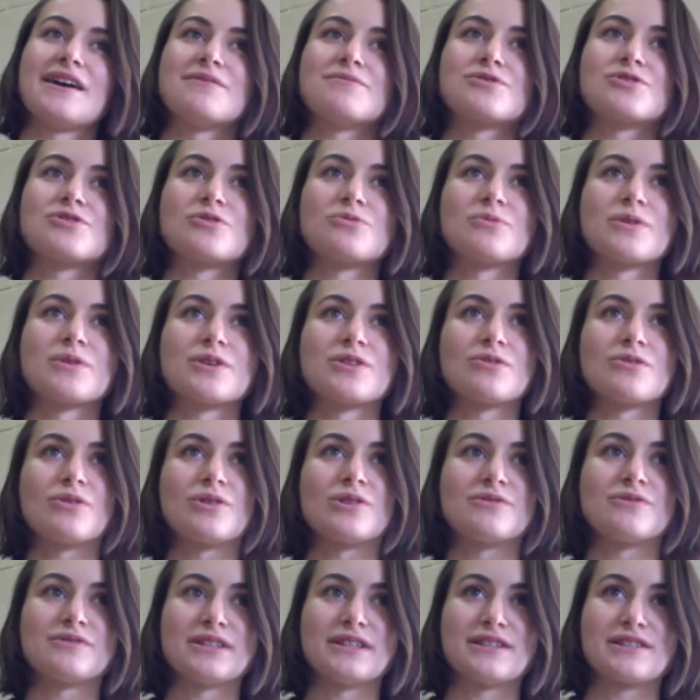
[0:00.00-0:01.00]
So with
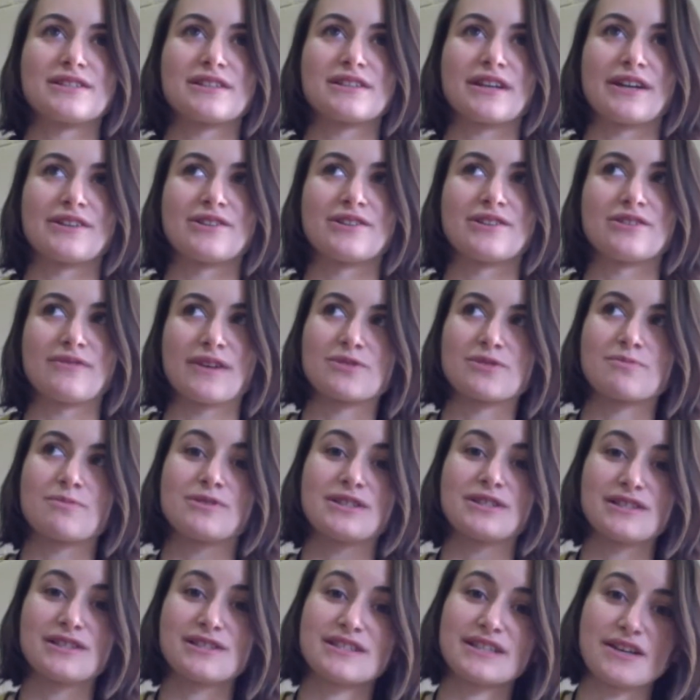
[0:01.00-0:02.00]
all of these kind of
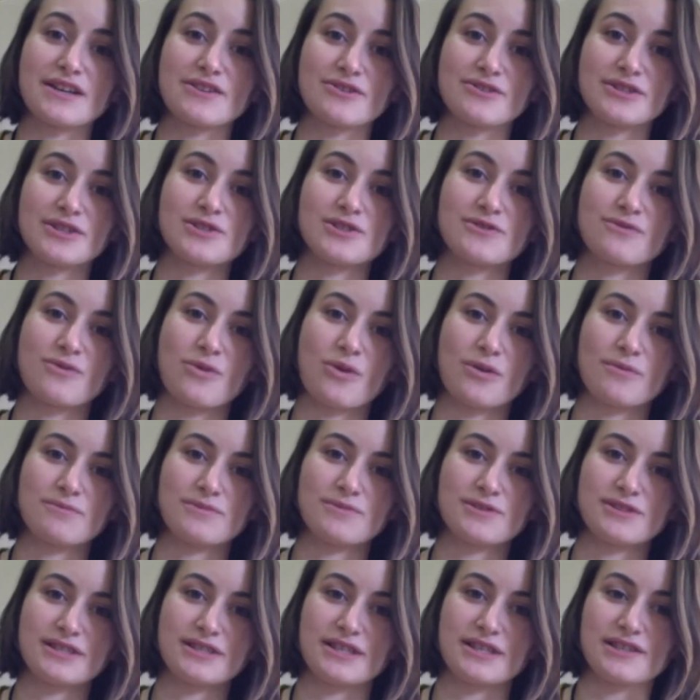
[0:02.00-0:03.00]
expertise together, this
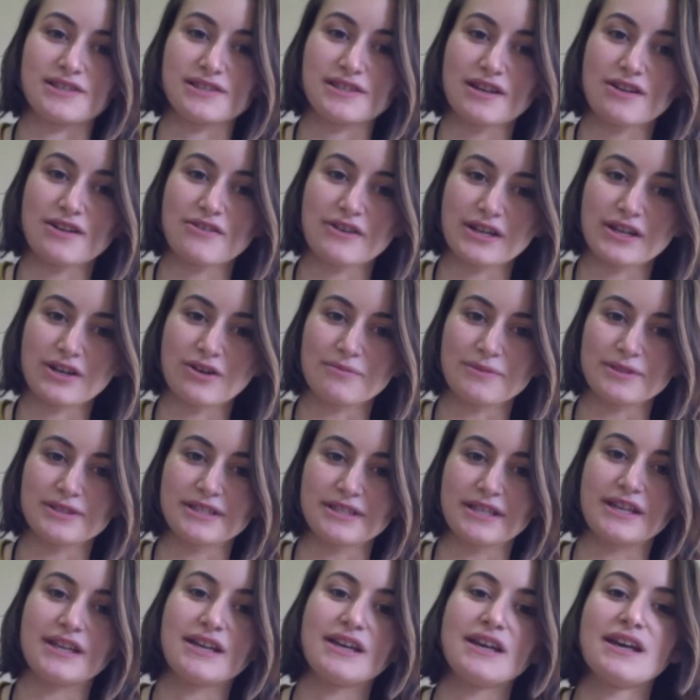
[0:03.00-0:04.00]
forms the steering
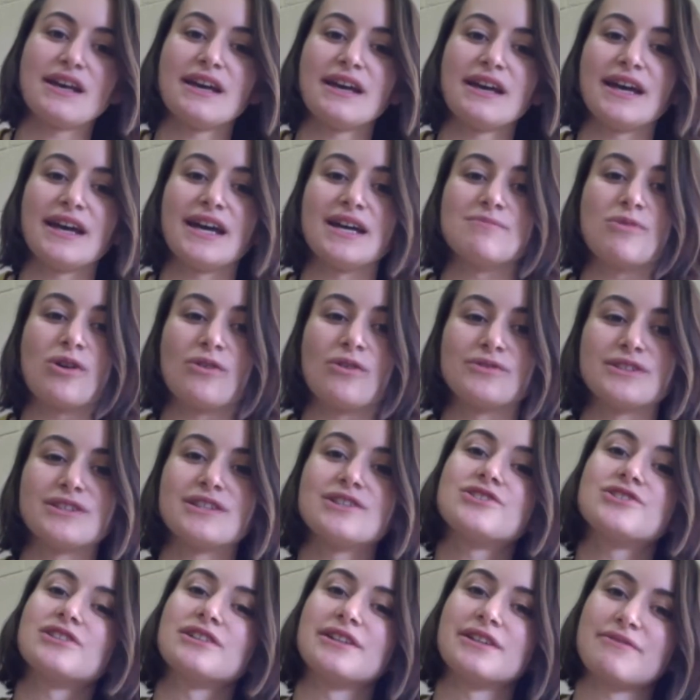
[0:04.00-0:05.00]
committee of the
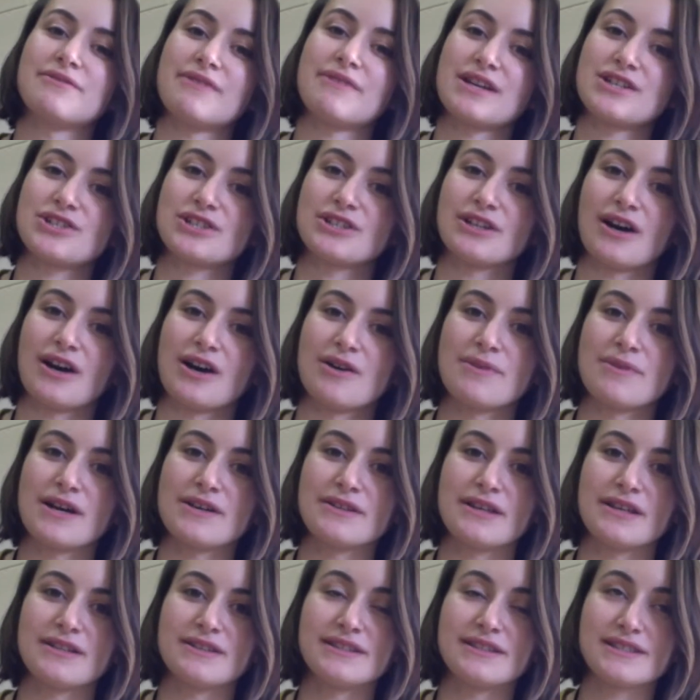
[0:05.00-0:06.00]
Digital Innovation Hub.
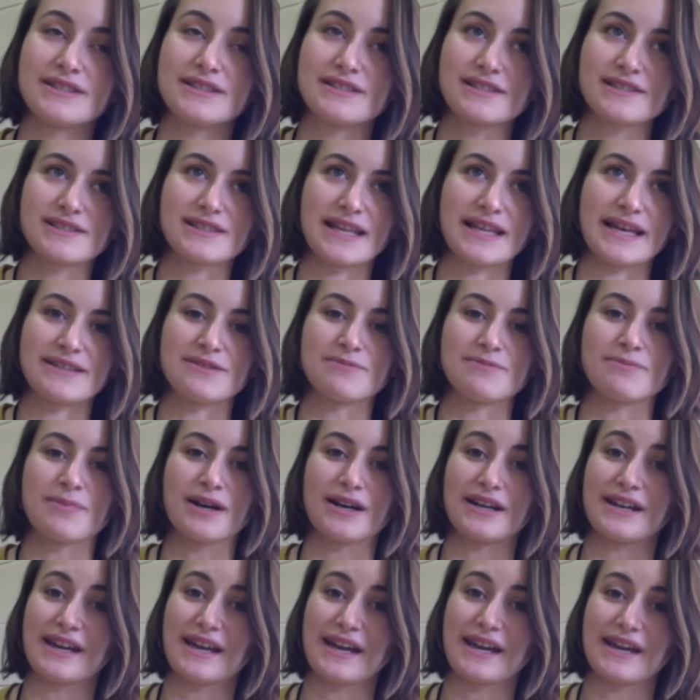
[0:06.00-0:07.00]
And then this is led
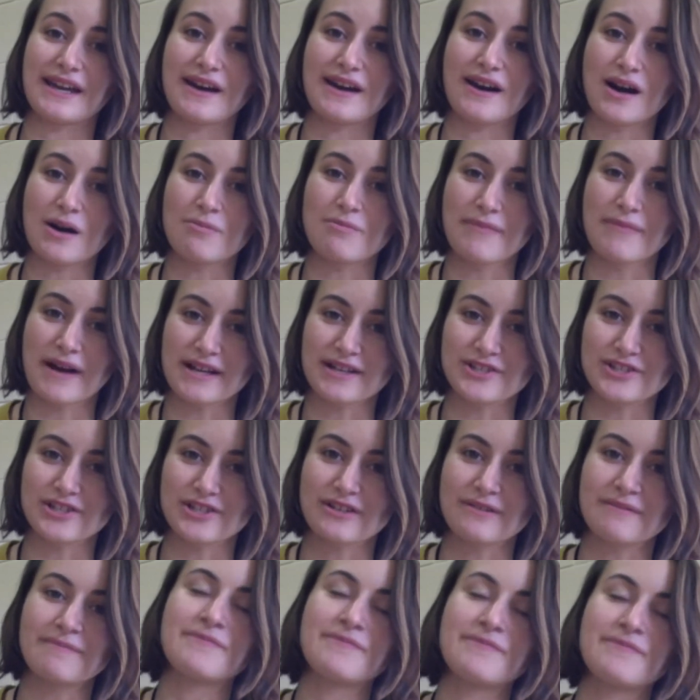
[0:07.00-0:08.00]
by a hub
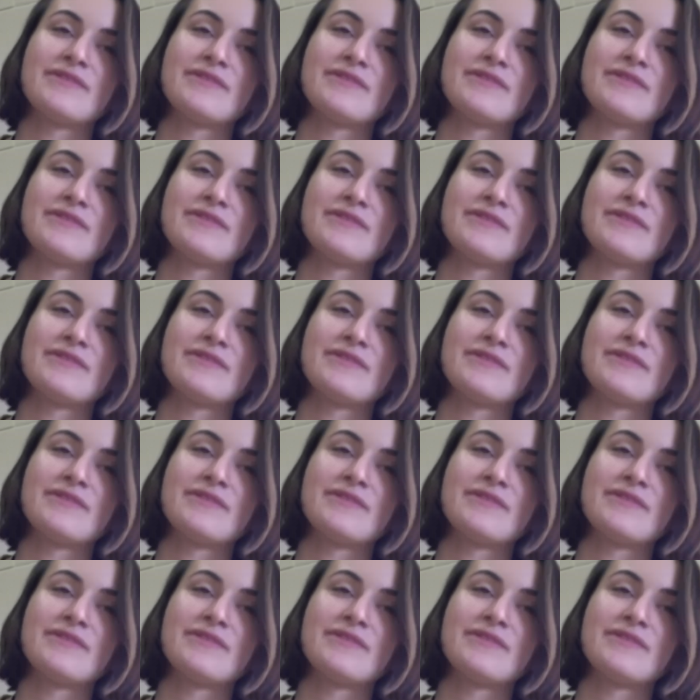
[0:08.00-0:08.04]
manager.